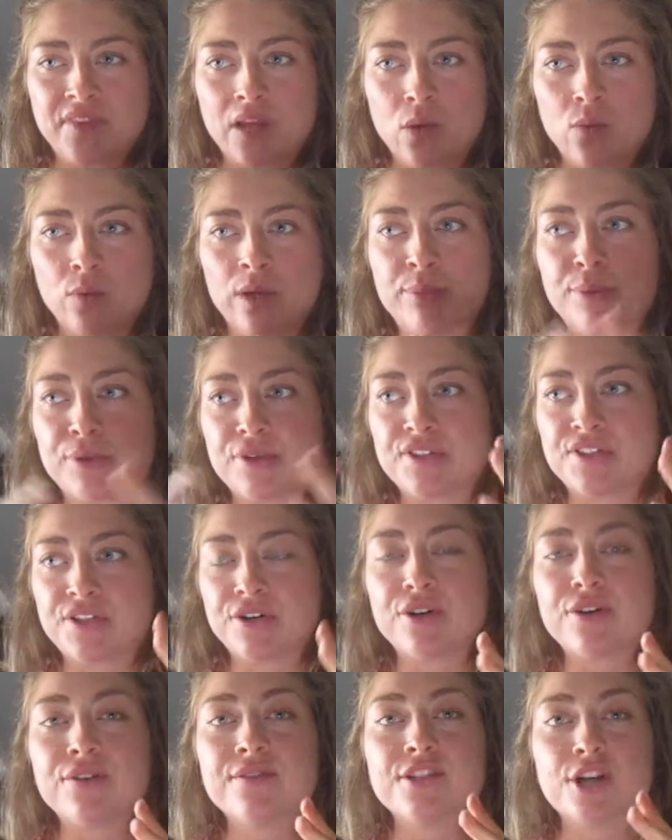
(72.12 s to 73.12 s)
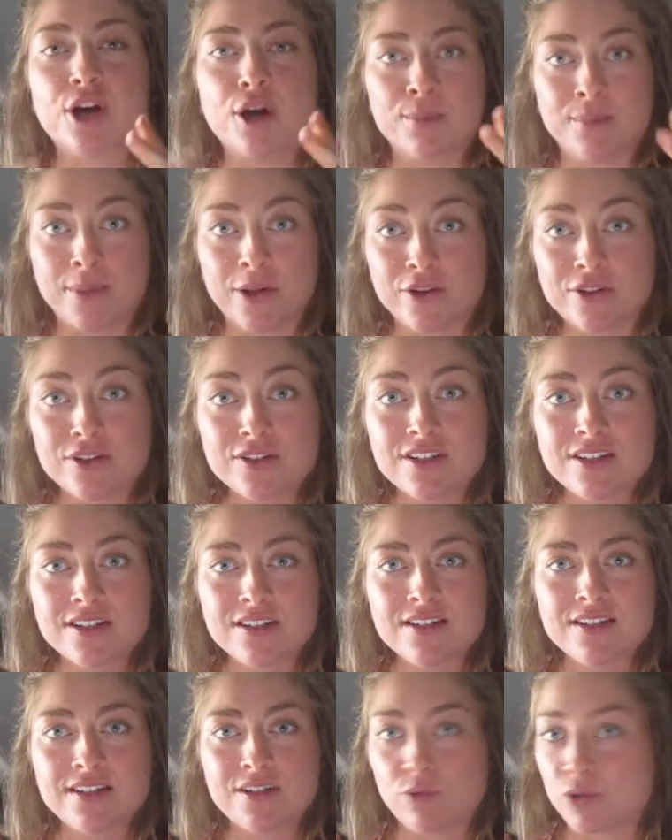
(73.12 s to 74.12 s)
we preserved our milk,
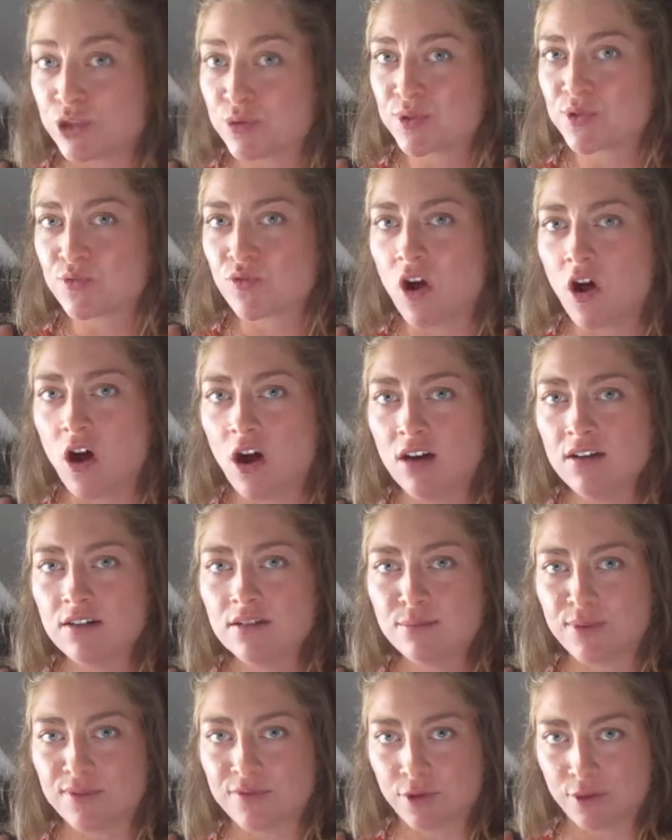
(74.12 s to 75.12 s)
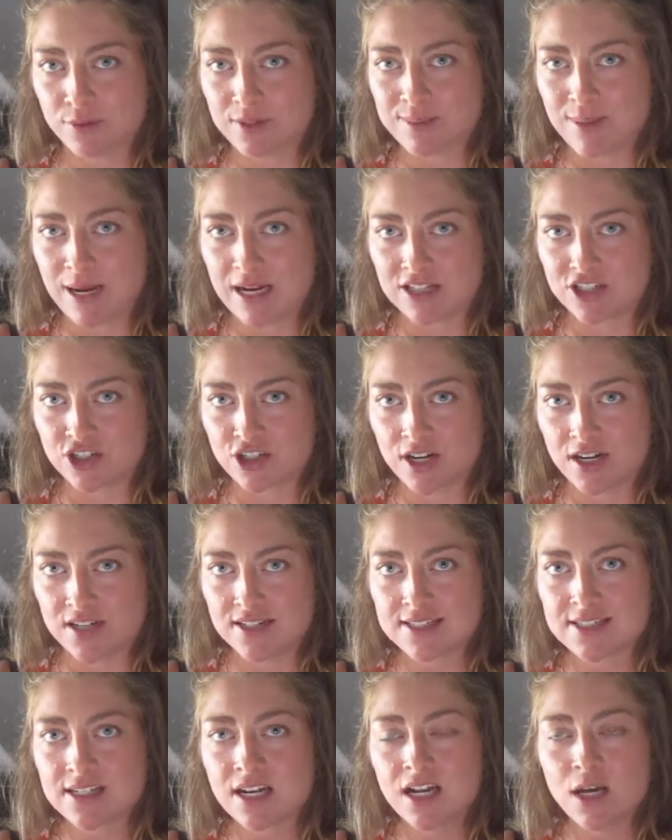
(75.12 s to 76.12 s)
which was raw before it was
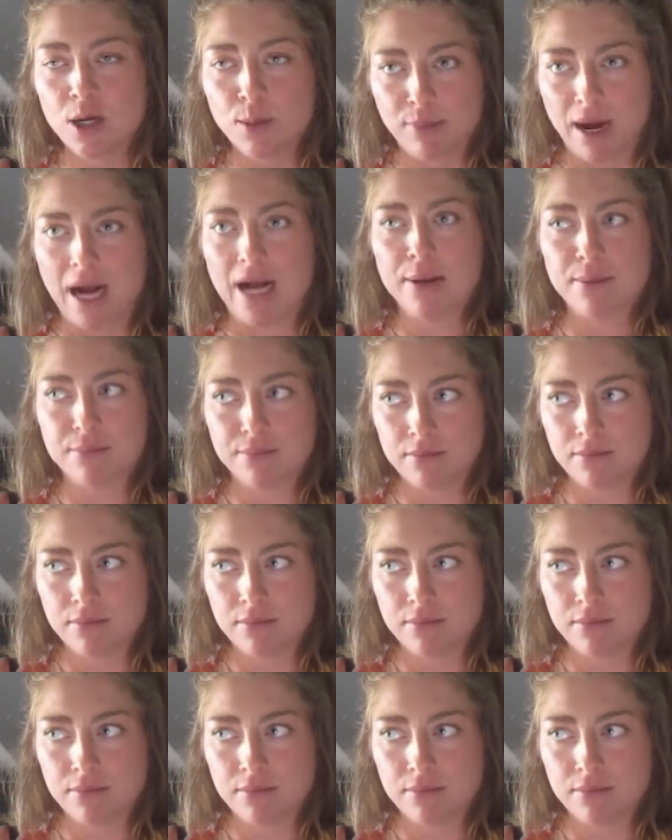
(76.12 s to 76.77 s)
pasteurized, by